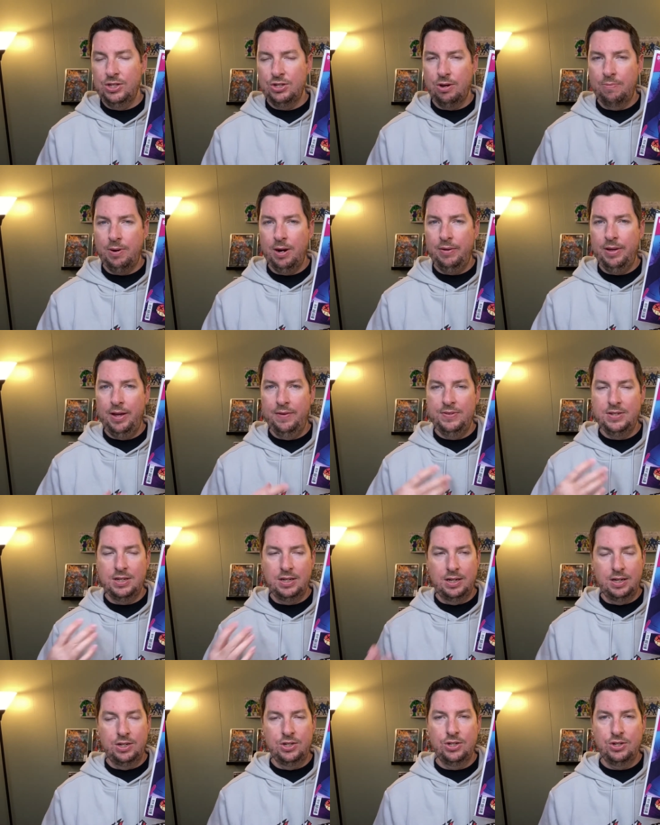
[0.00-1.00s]
so I'll probably have
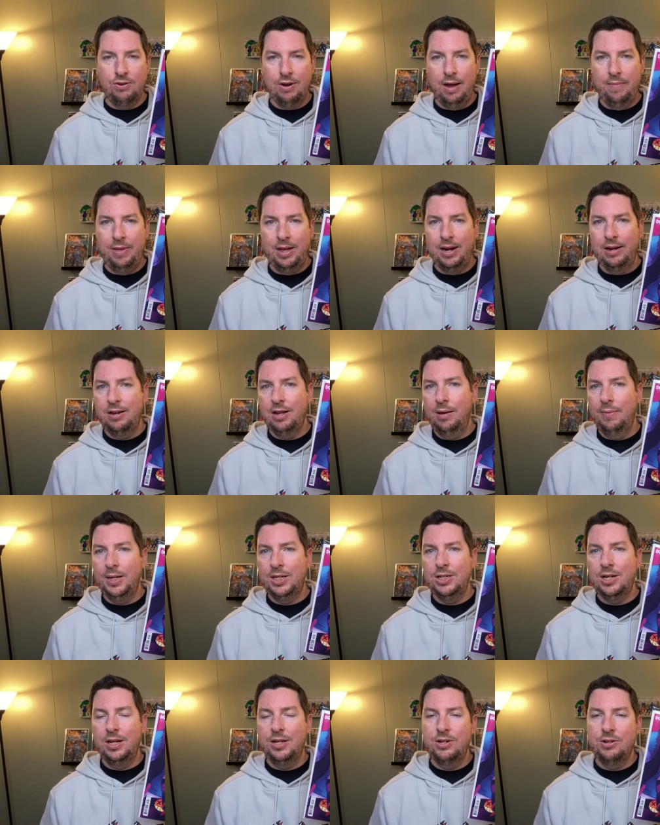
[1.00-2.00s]
to just grab that on
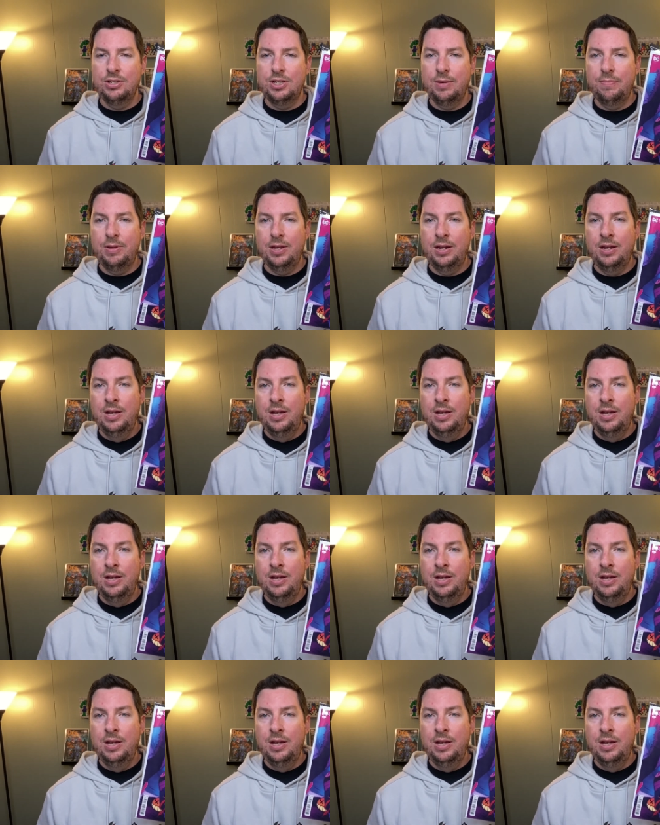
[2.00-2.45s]
Comixology or something.